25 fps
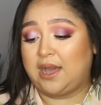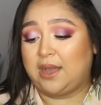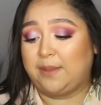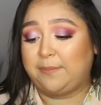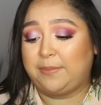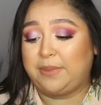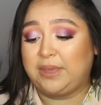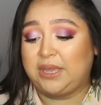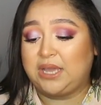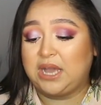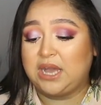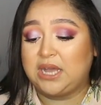
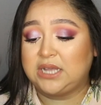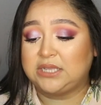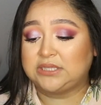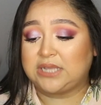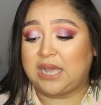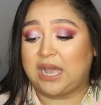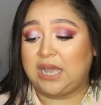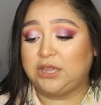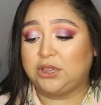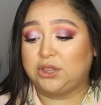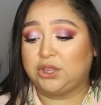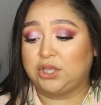because
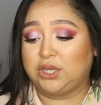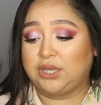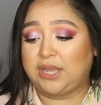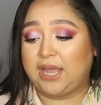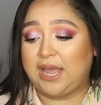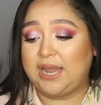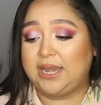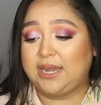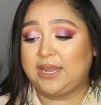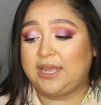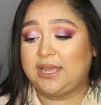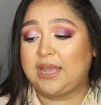I look
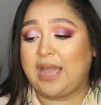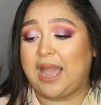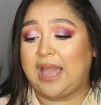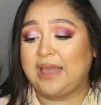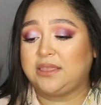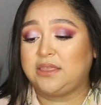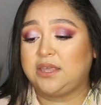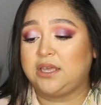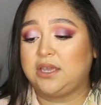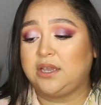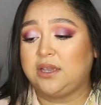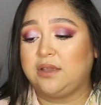at it, I
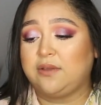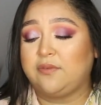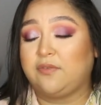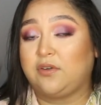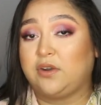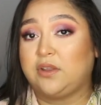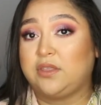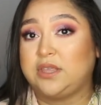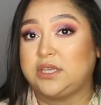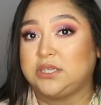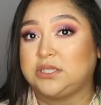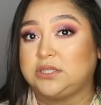think
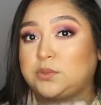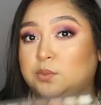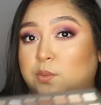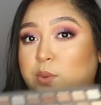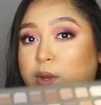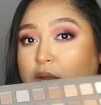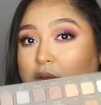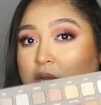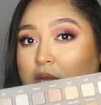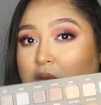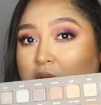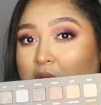for this
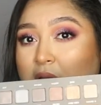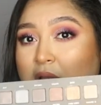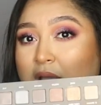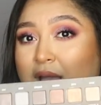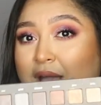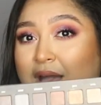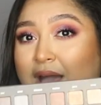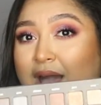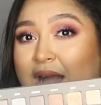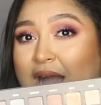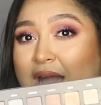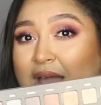one,
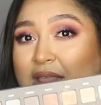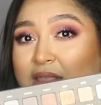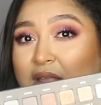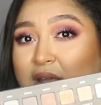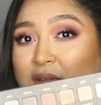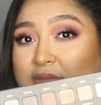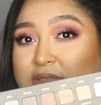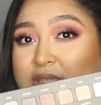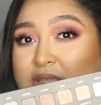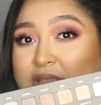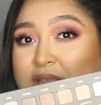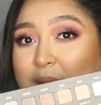I
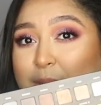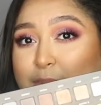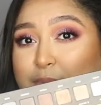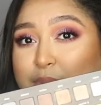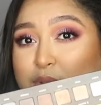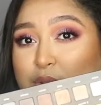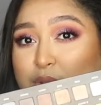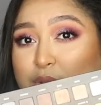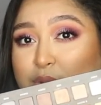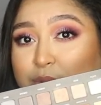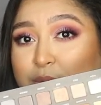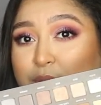loved that
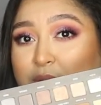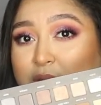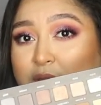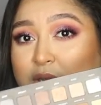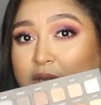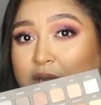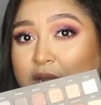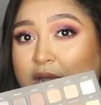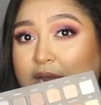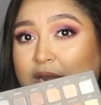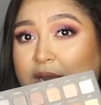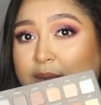blue
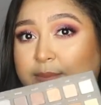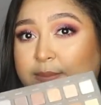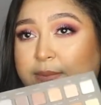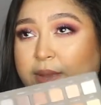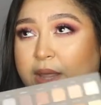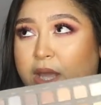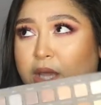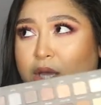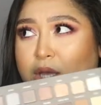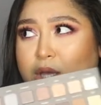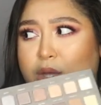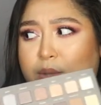one and I'm
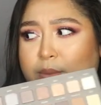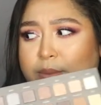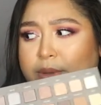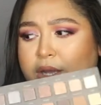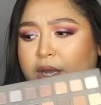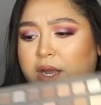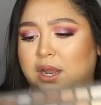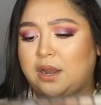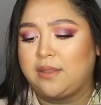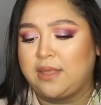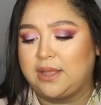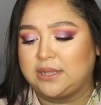like, oh my
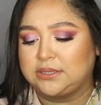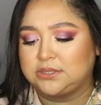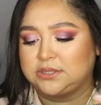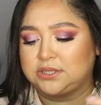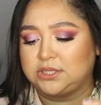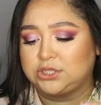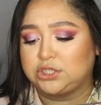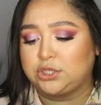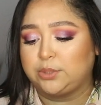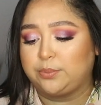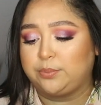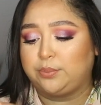god, that's
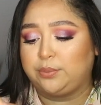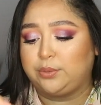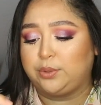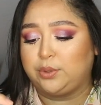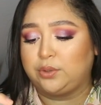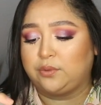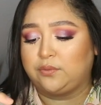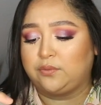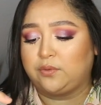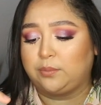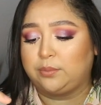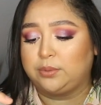such a
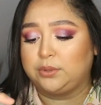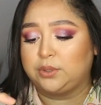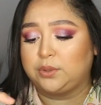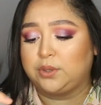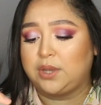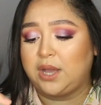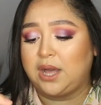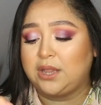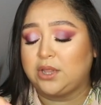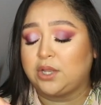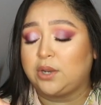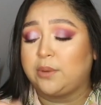beautiful blue
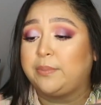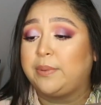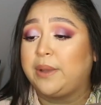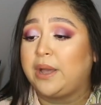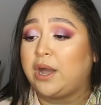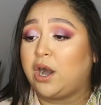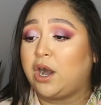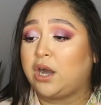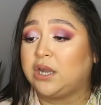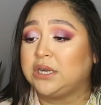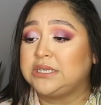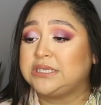color,
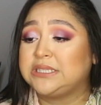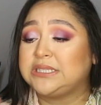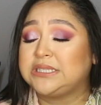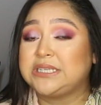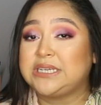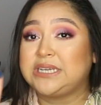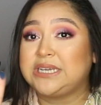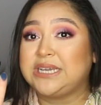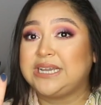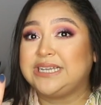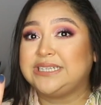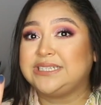but
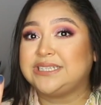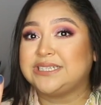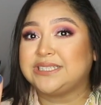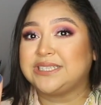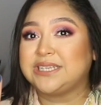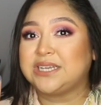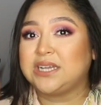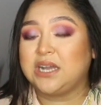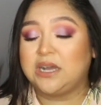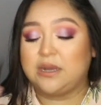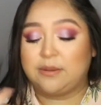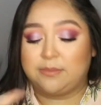honestly, it
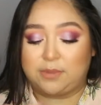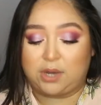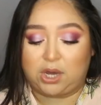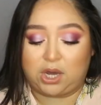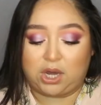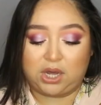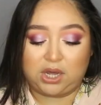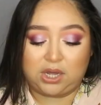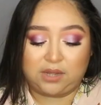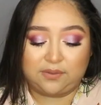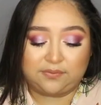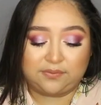doesn't come
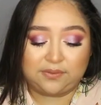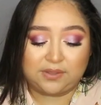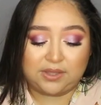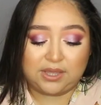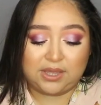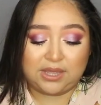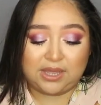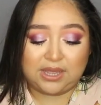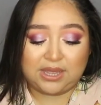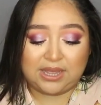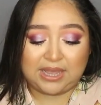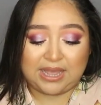off
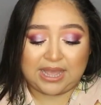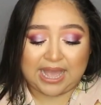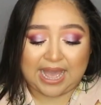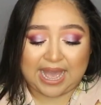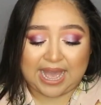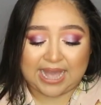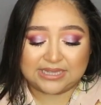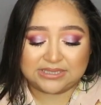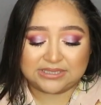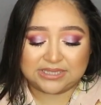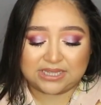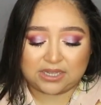
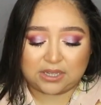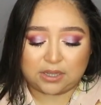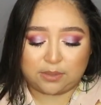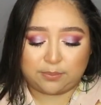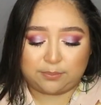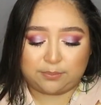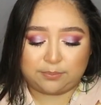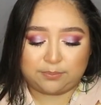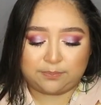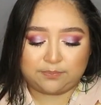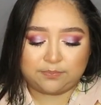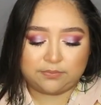as like
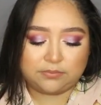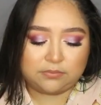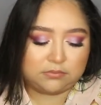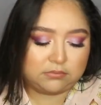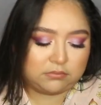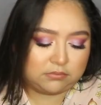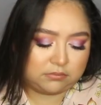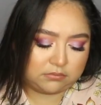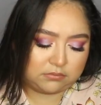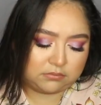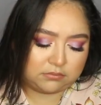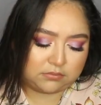a,
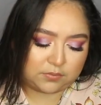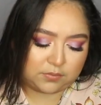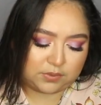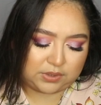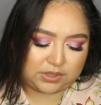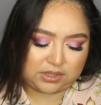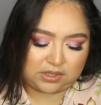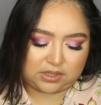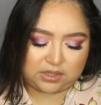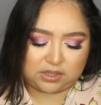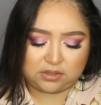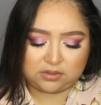
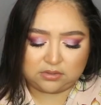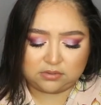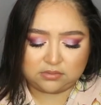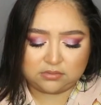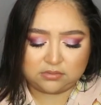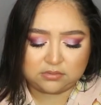what the hell?